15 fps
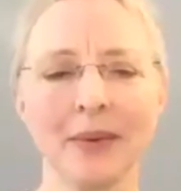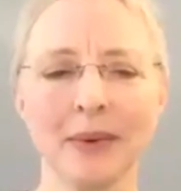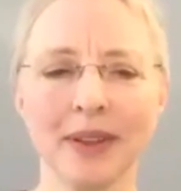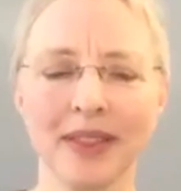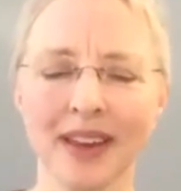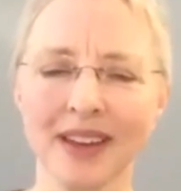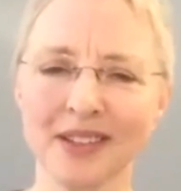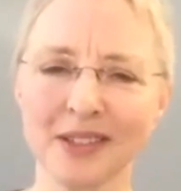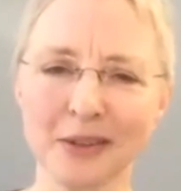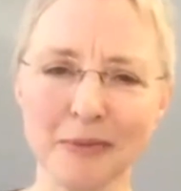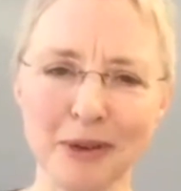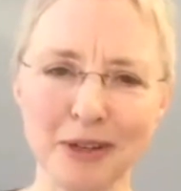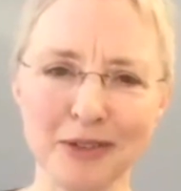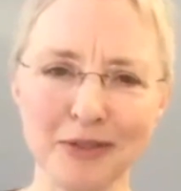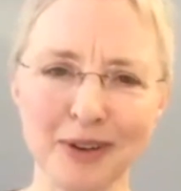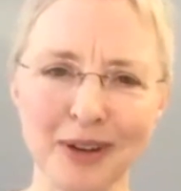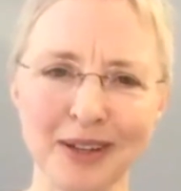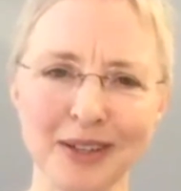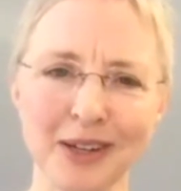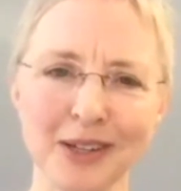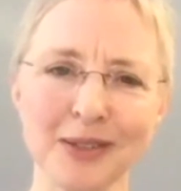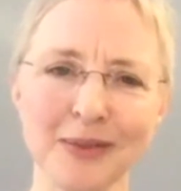thank you so much,
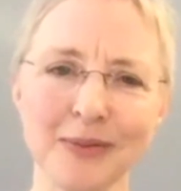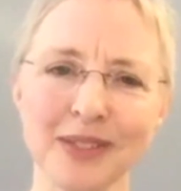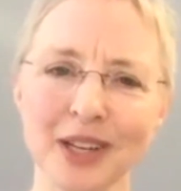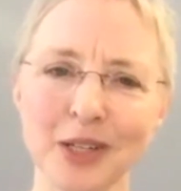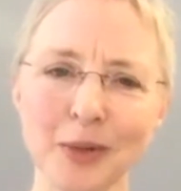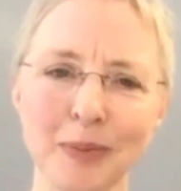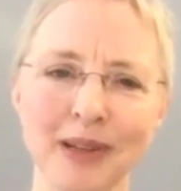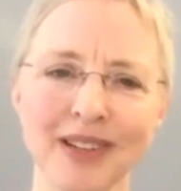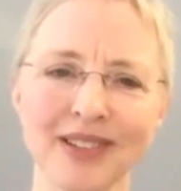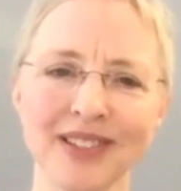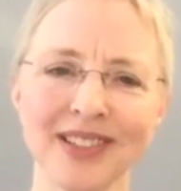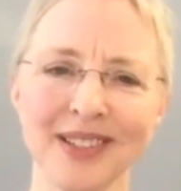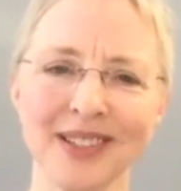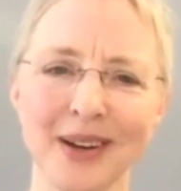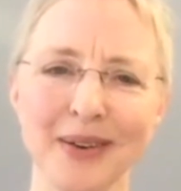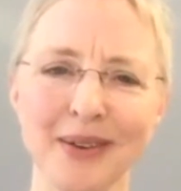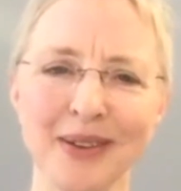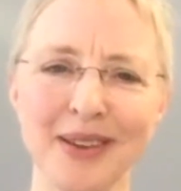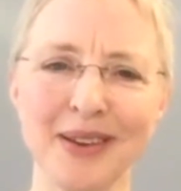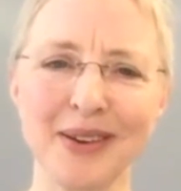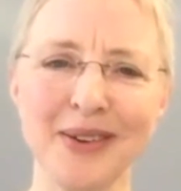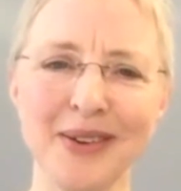Anton. It's such a pleasure to talk with
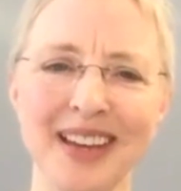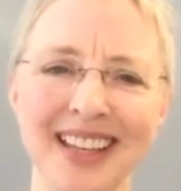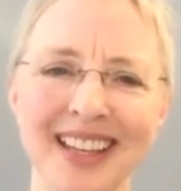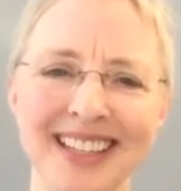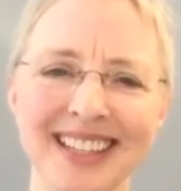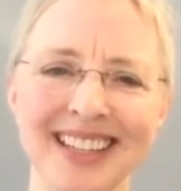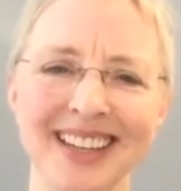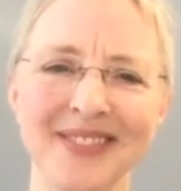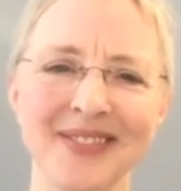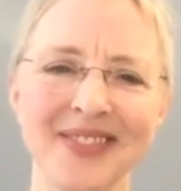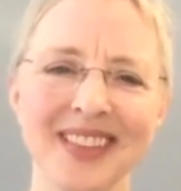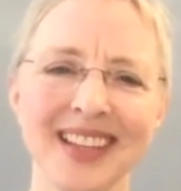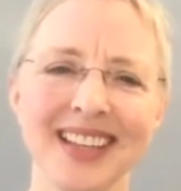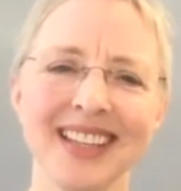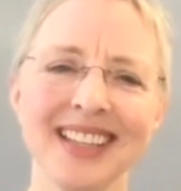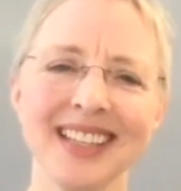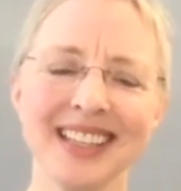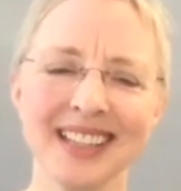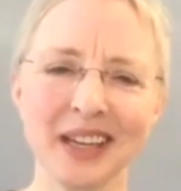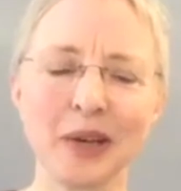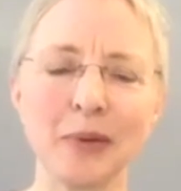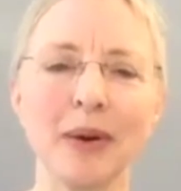you and to
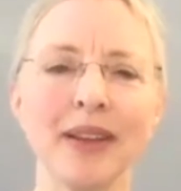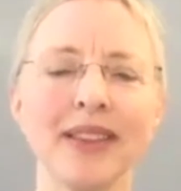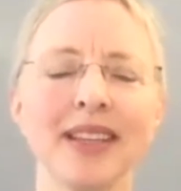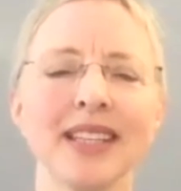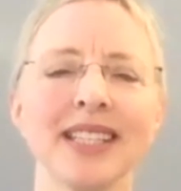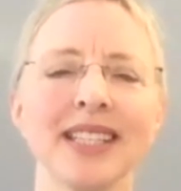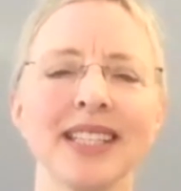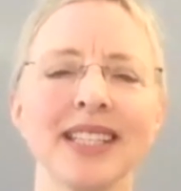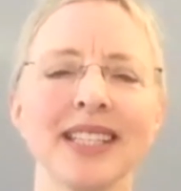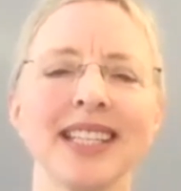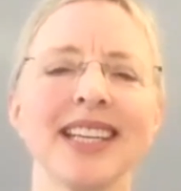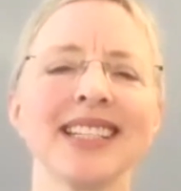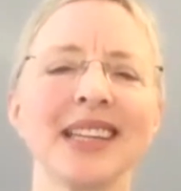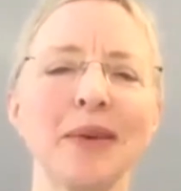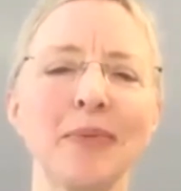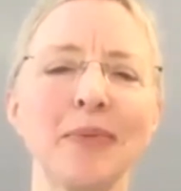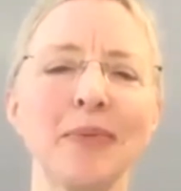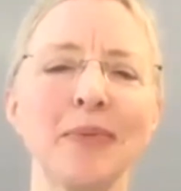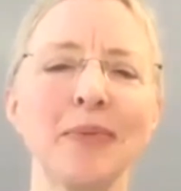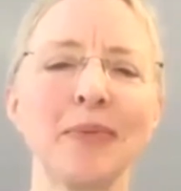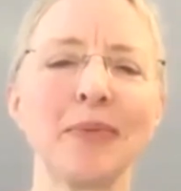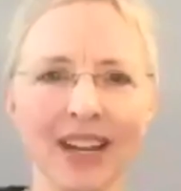think about these things. I
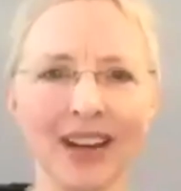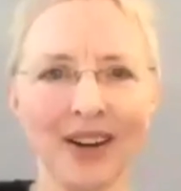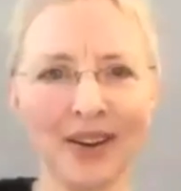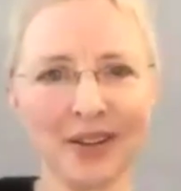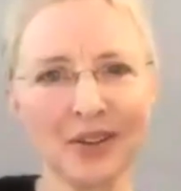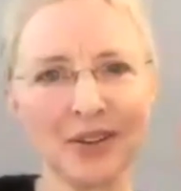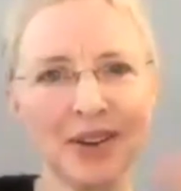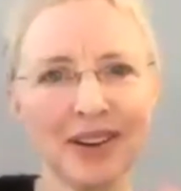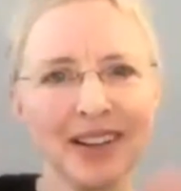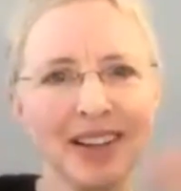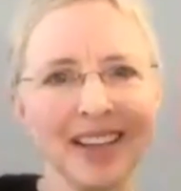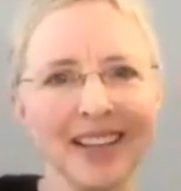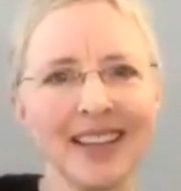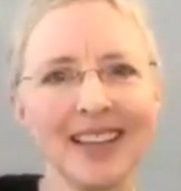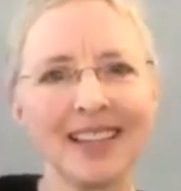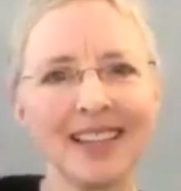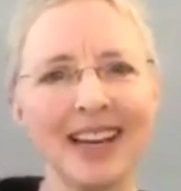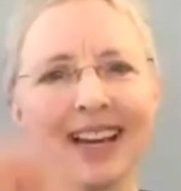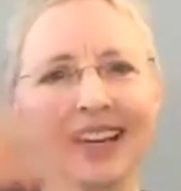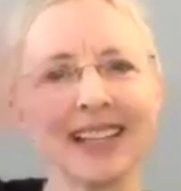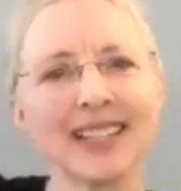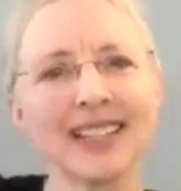appreciate how you're
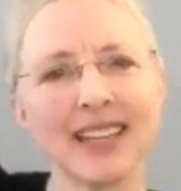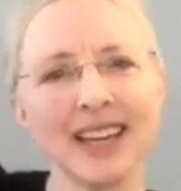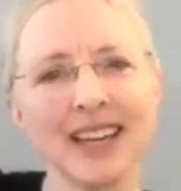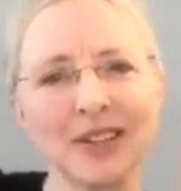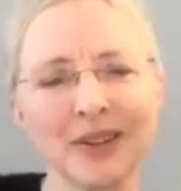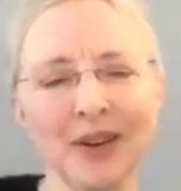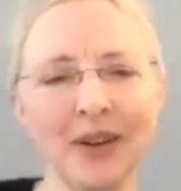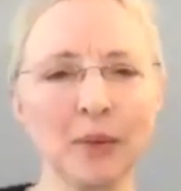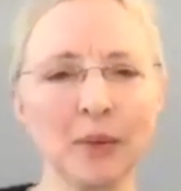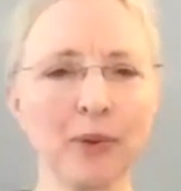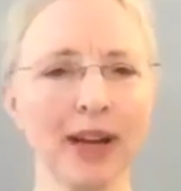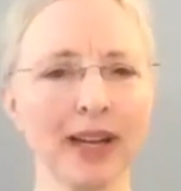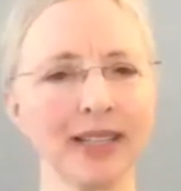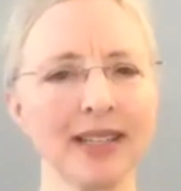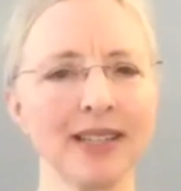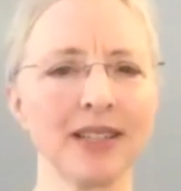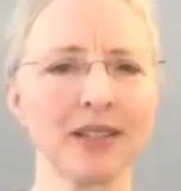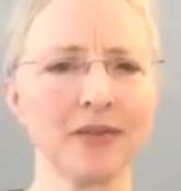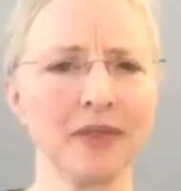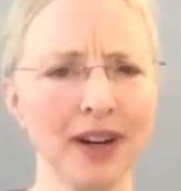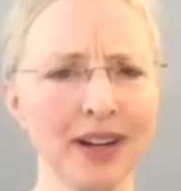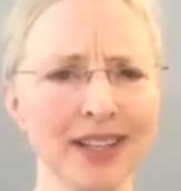tying together all the practices of
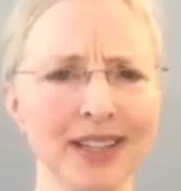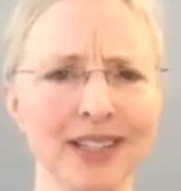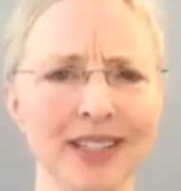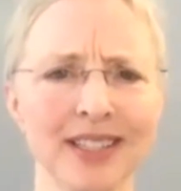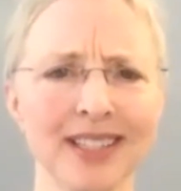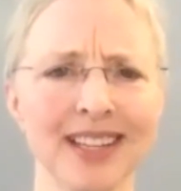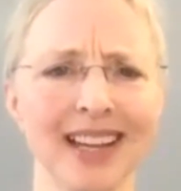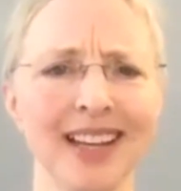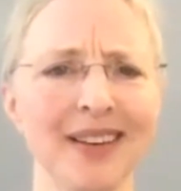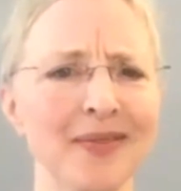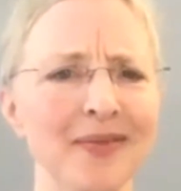artists and